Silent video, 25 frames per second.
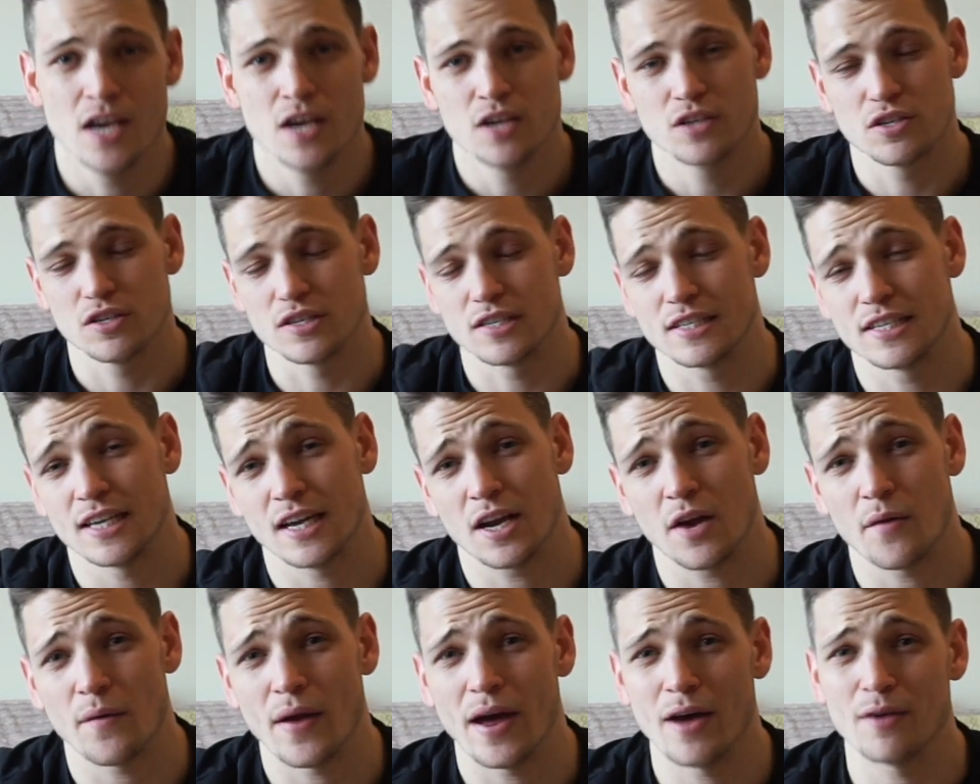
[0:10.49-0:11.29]
So
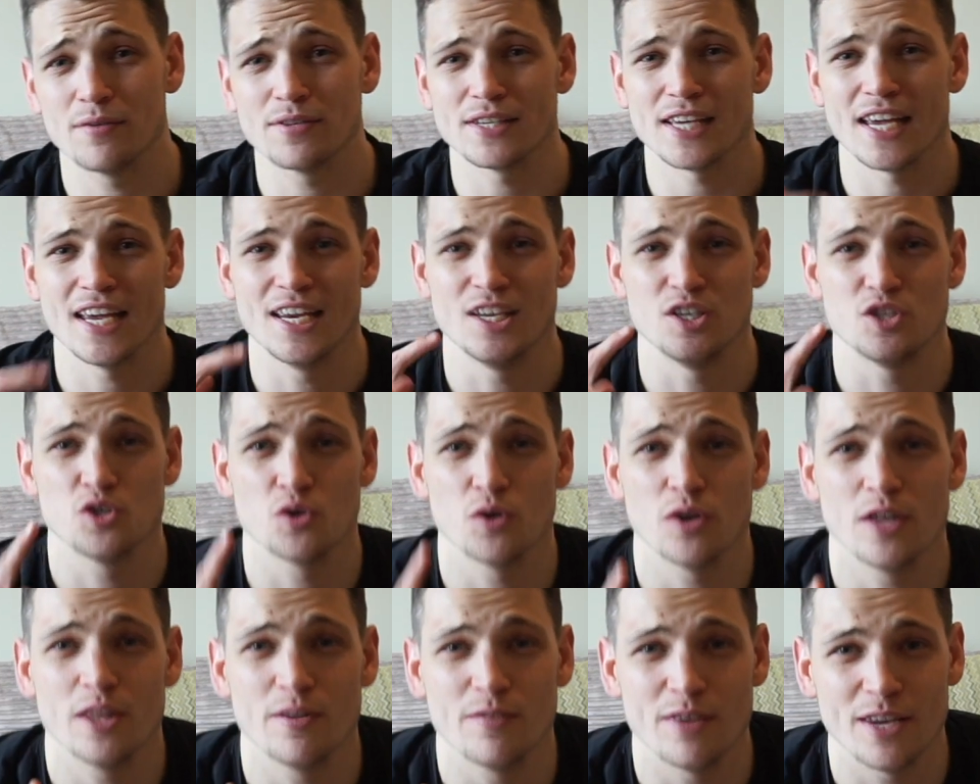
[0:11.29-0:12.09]
stick around,
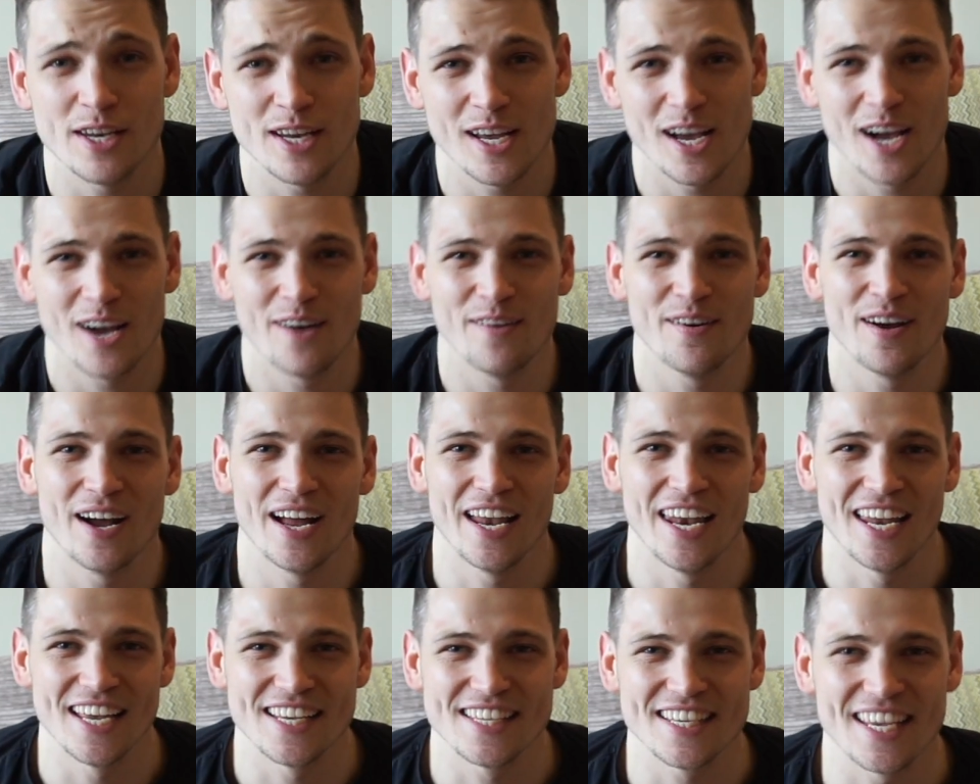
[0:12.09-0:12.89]
enjoy the video,
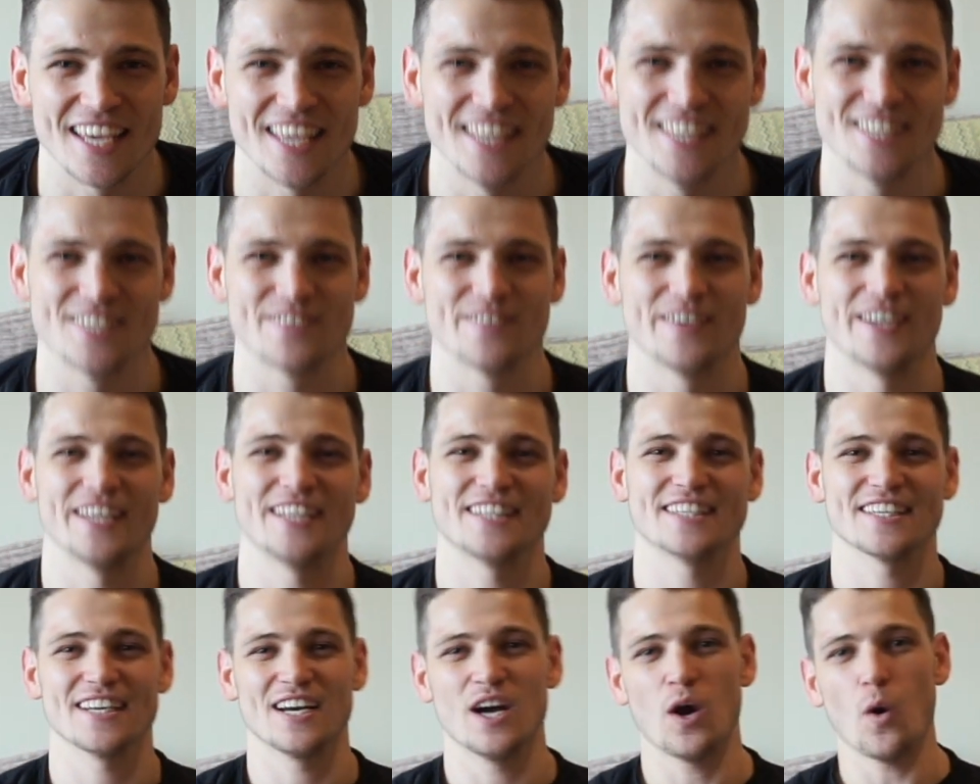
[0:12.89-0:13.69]
let's get into
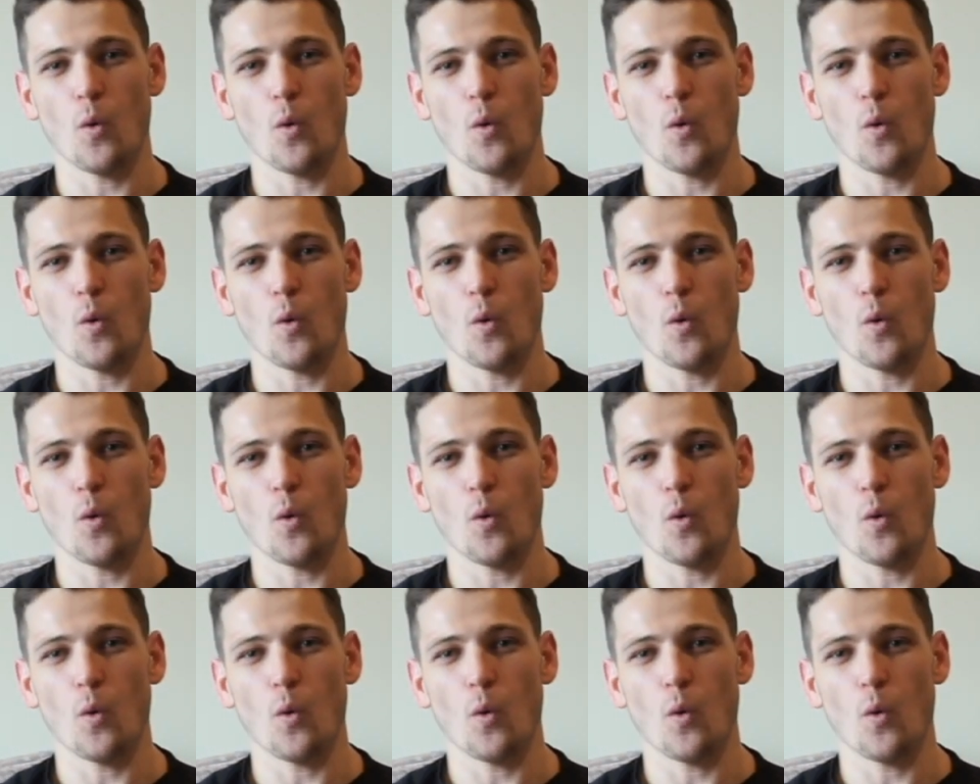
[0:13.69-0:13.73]
it.